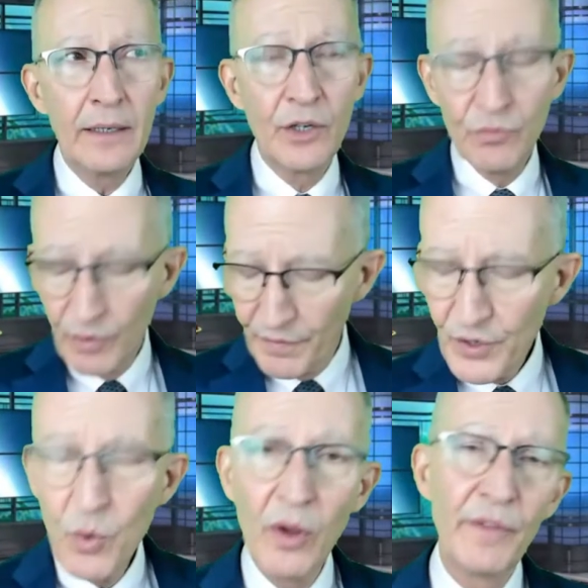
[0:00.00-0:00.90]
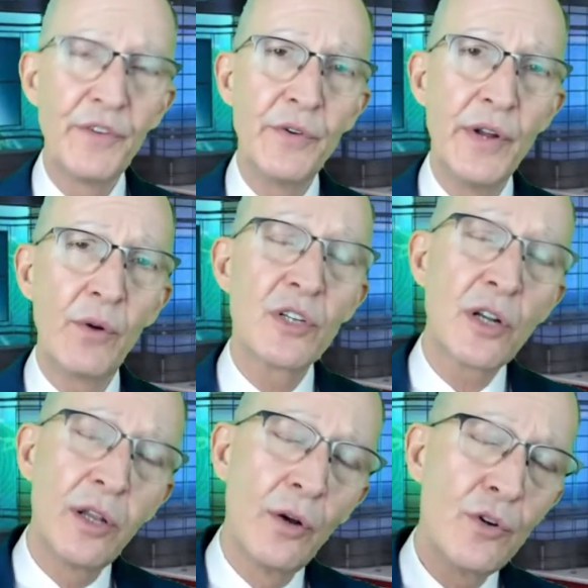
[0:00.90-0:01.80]
G review all of your notes.
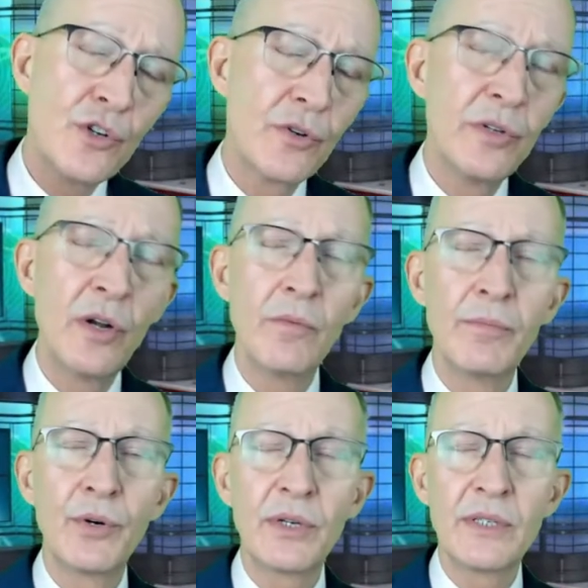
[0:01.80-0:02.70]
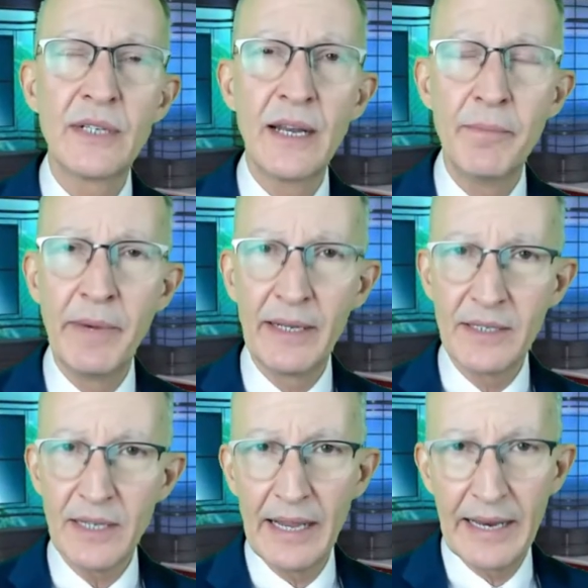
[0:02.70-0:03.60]
Close your notebook 10
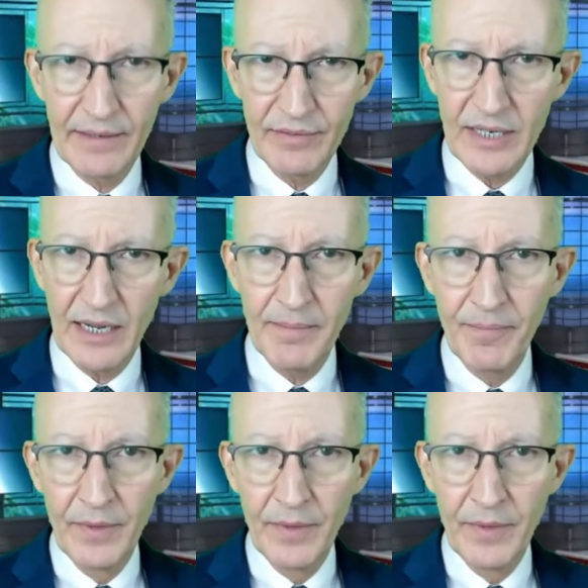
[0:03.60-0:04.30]
minutes ahead of time